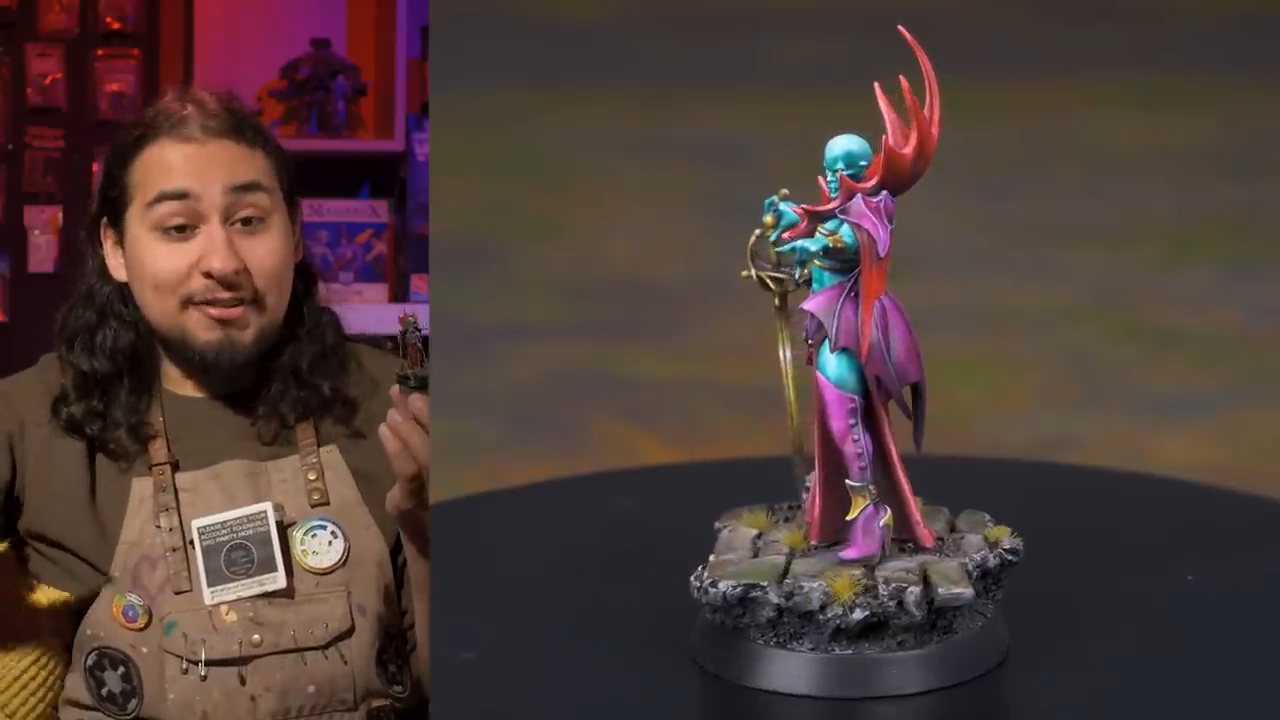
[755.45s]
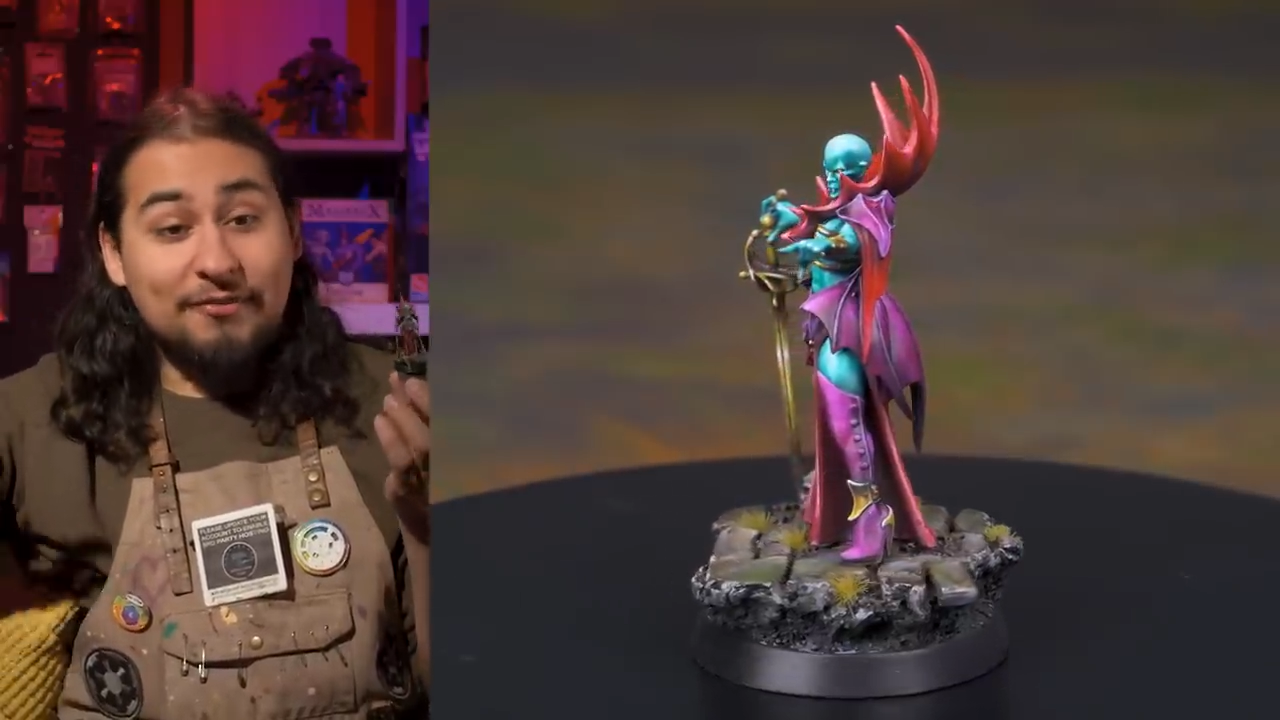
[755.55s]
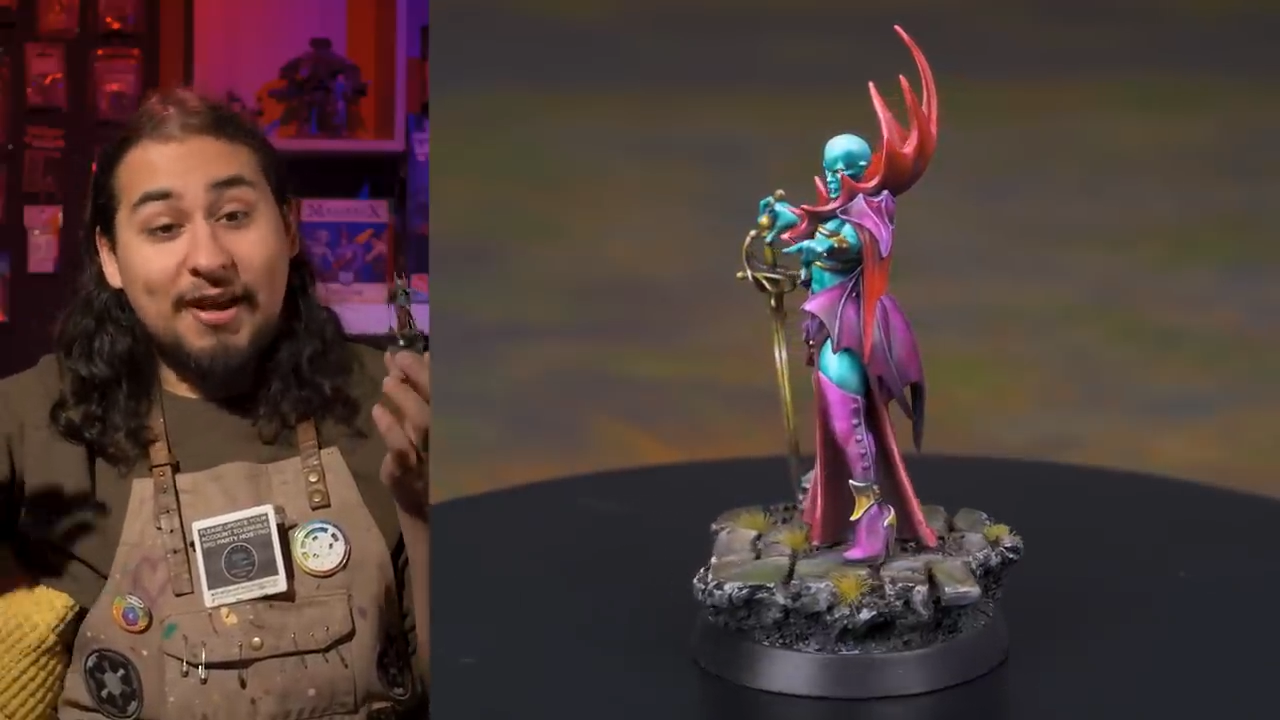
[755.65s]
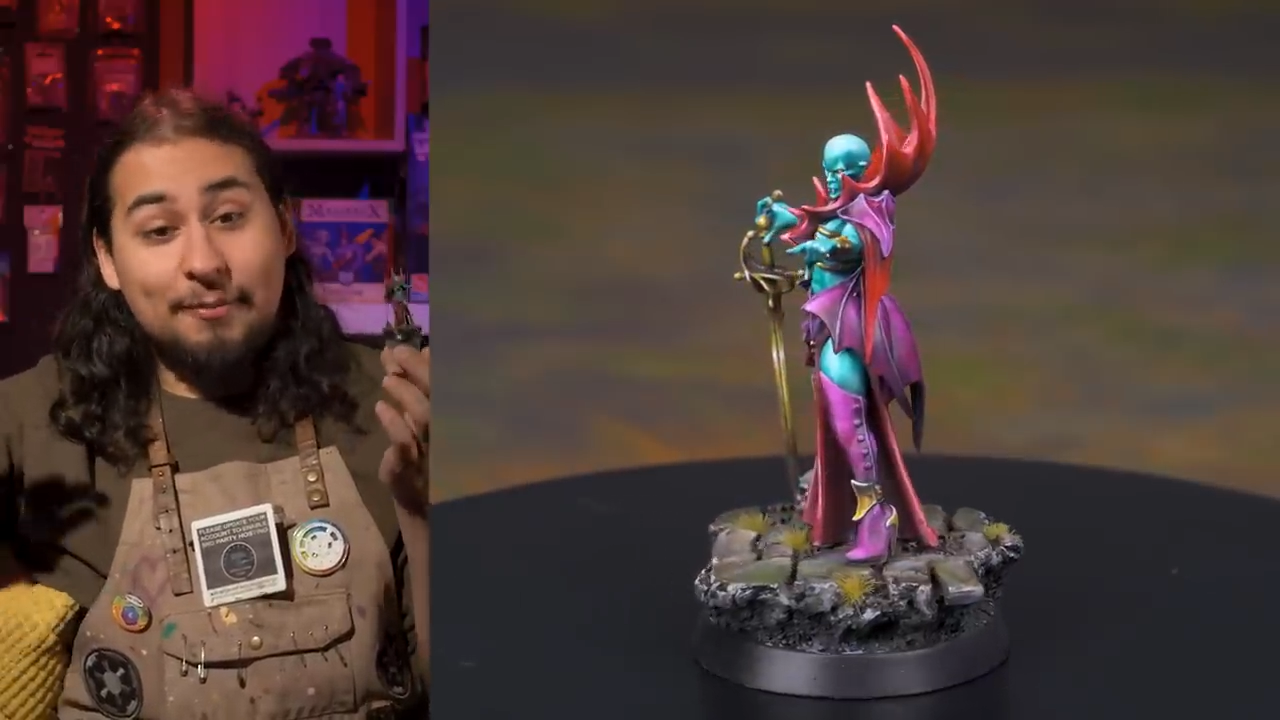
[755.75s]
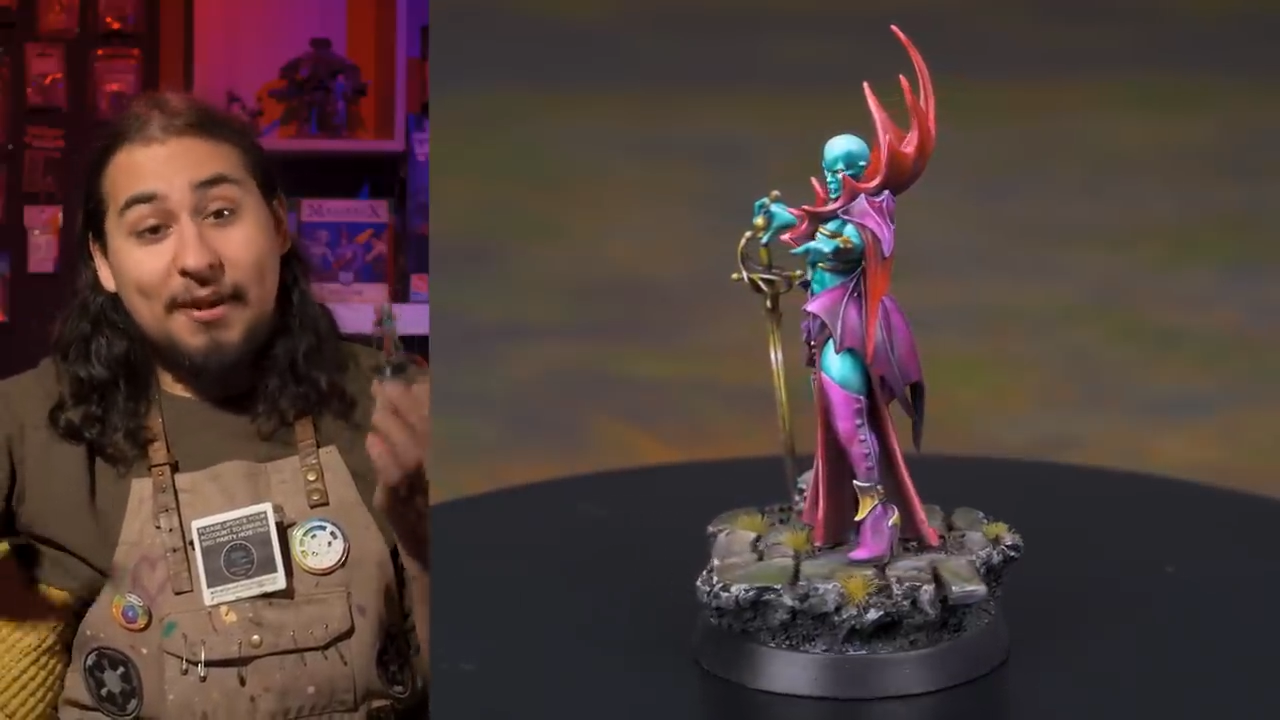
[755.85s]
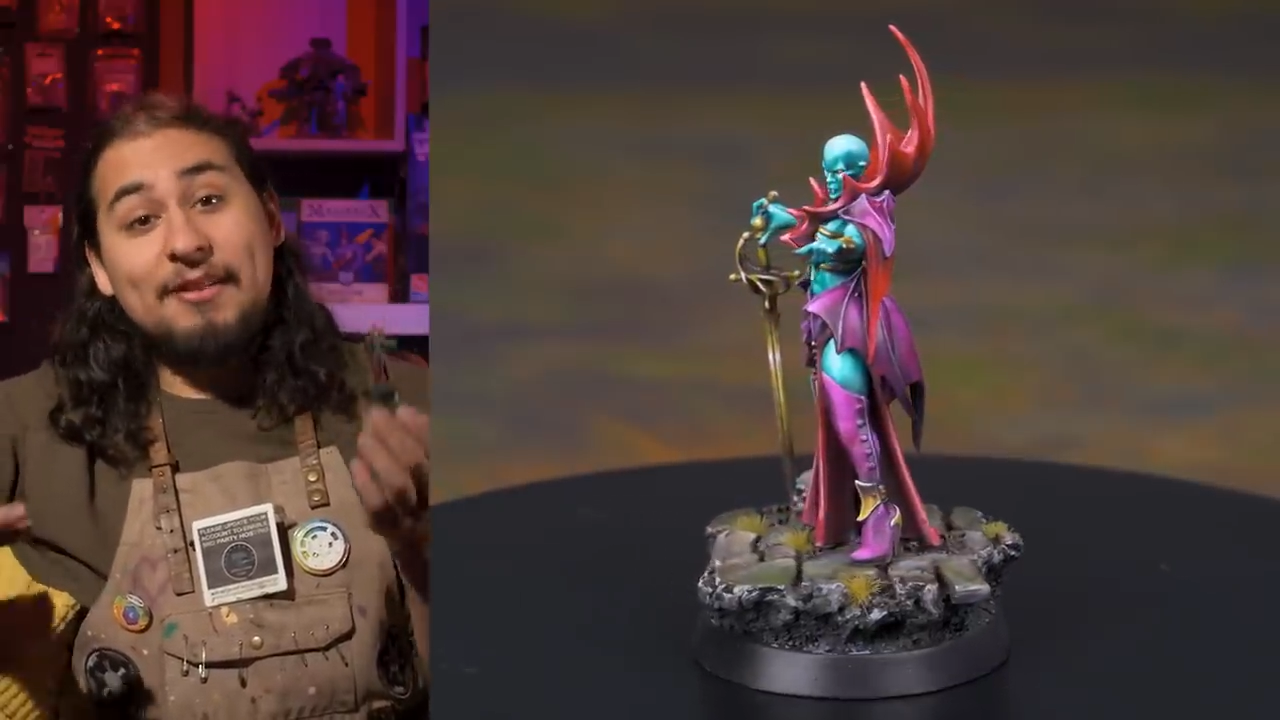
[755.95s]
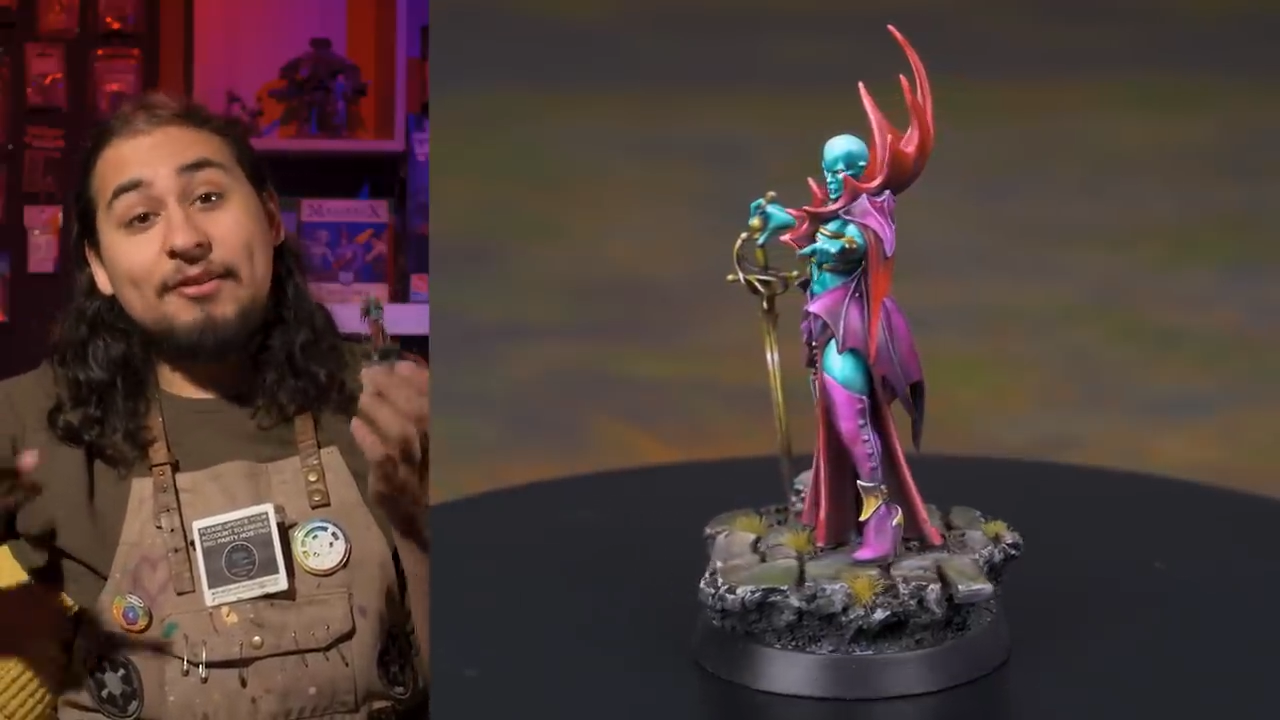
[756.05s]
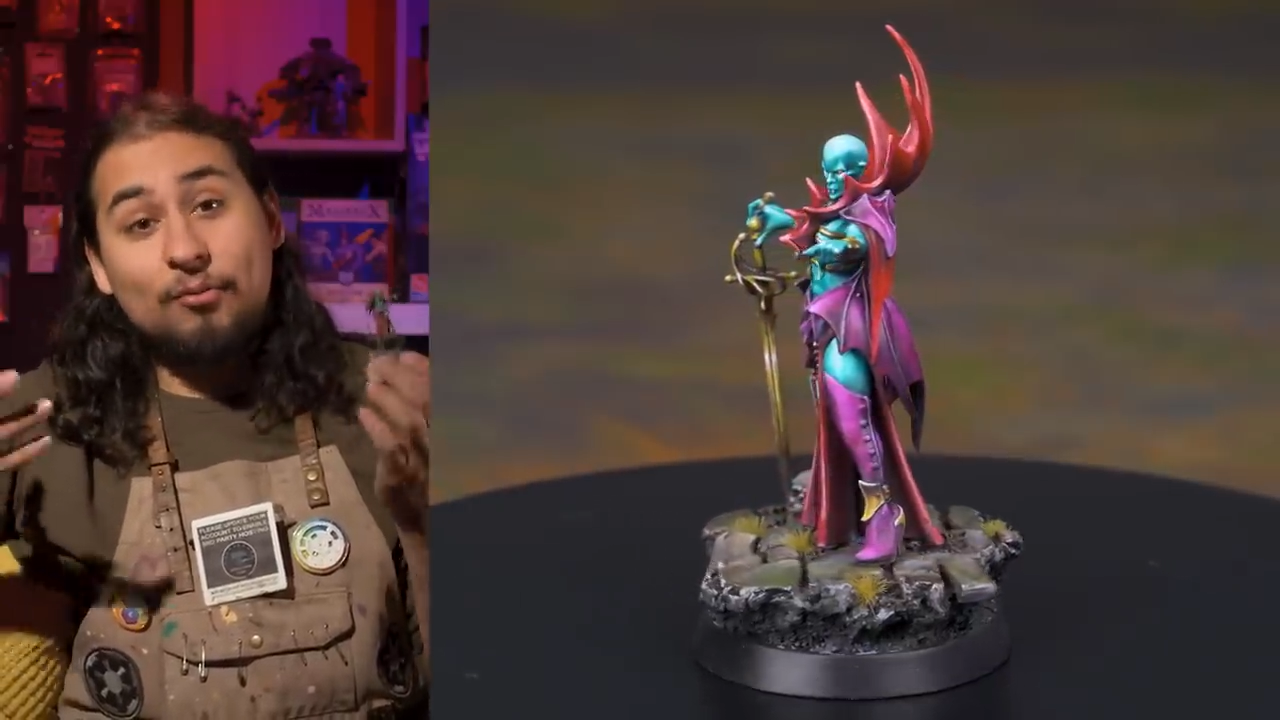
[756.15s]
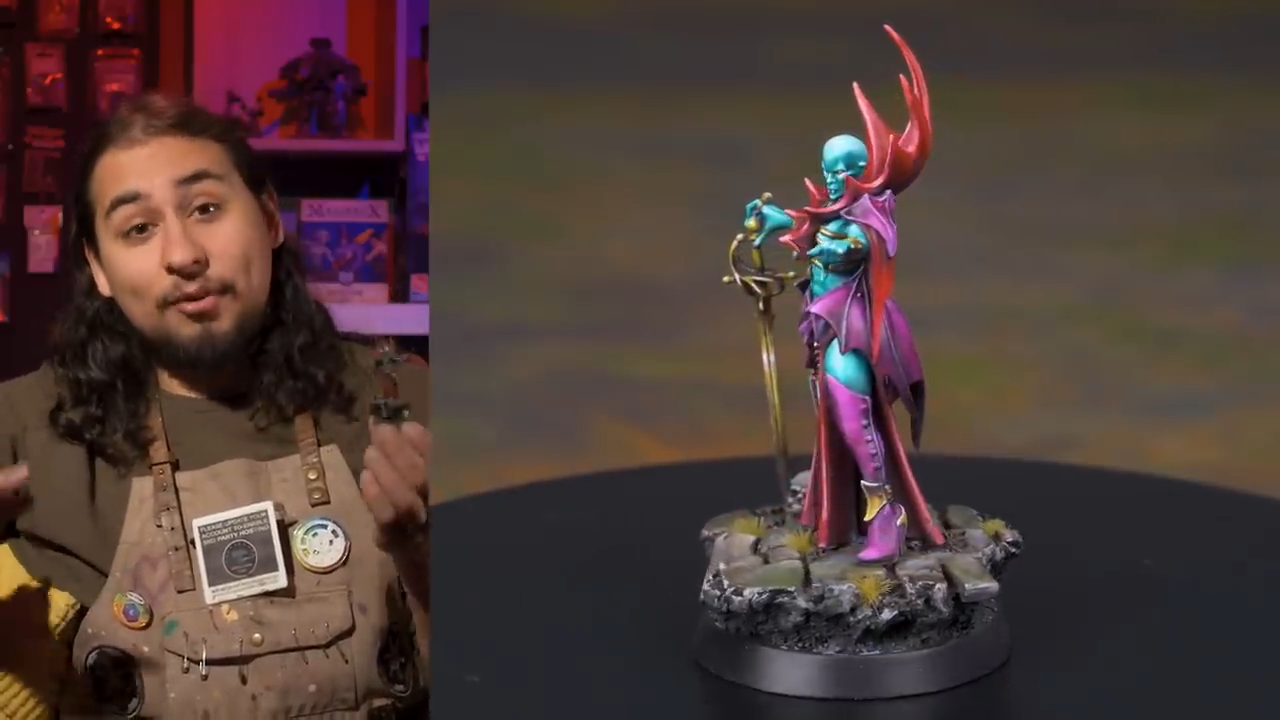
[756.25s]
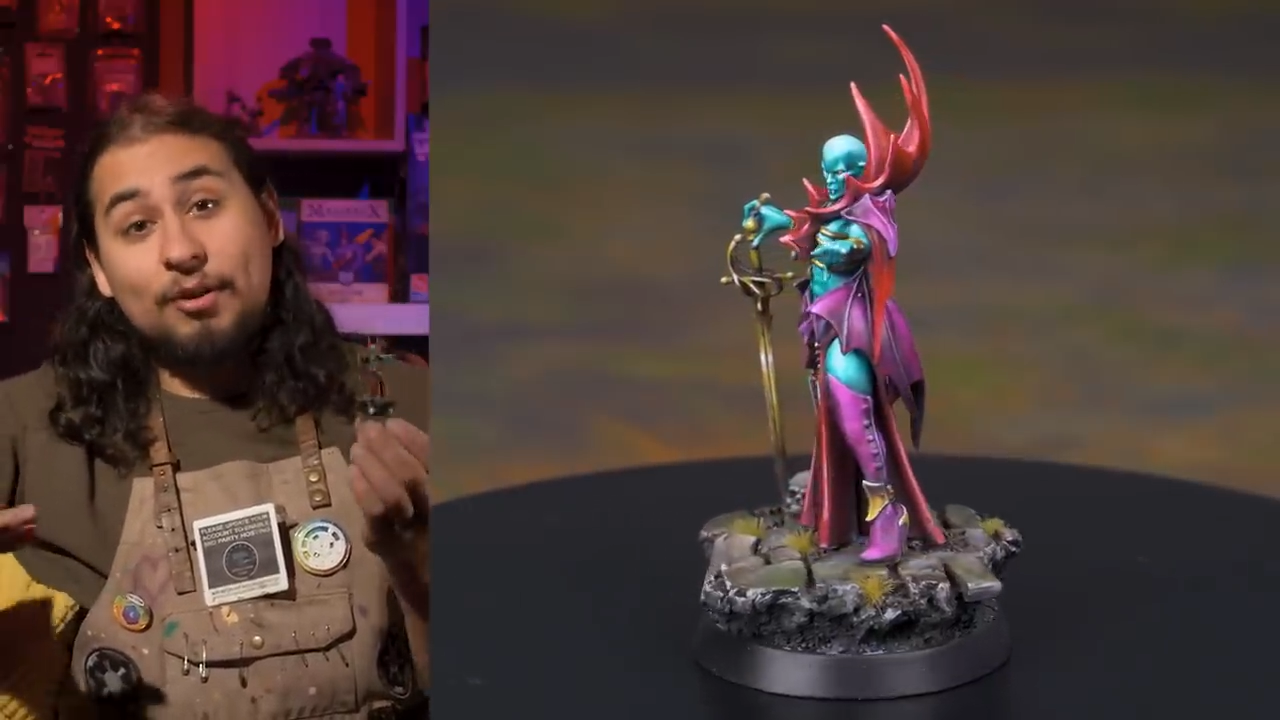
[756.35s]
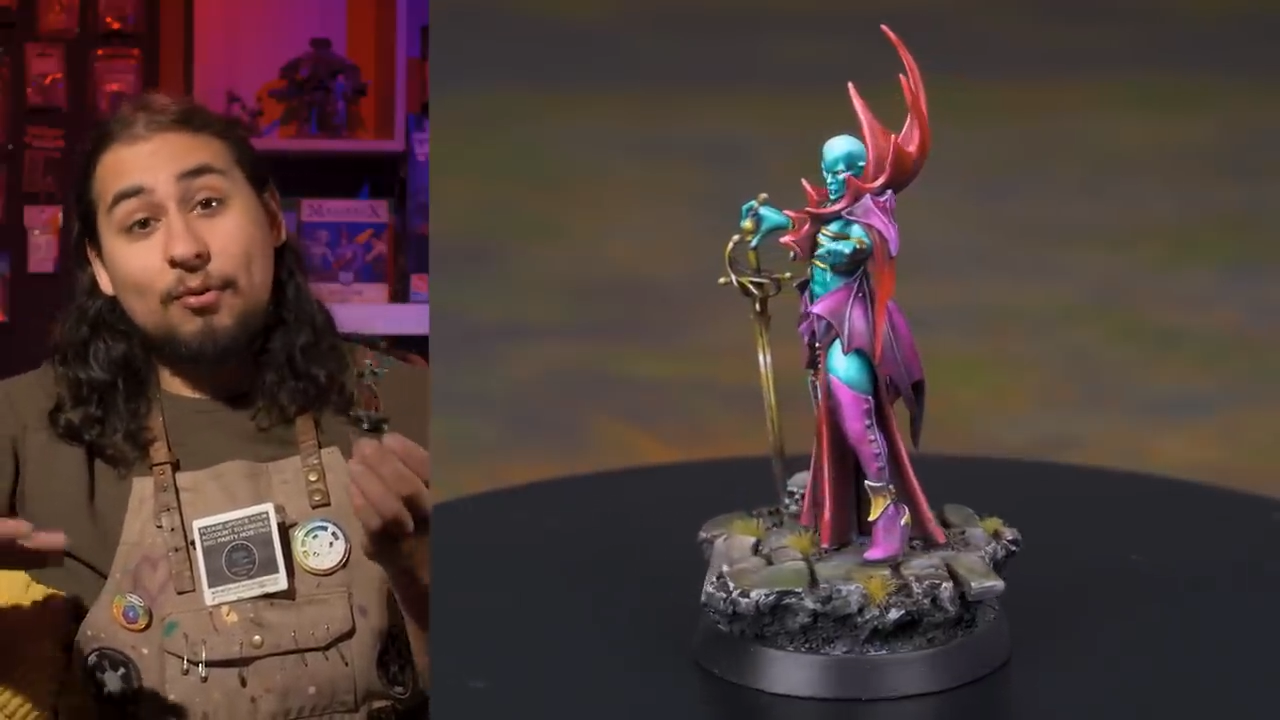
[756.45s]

if I had painted a really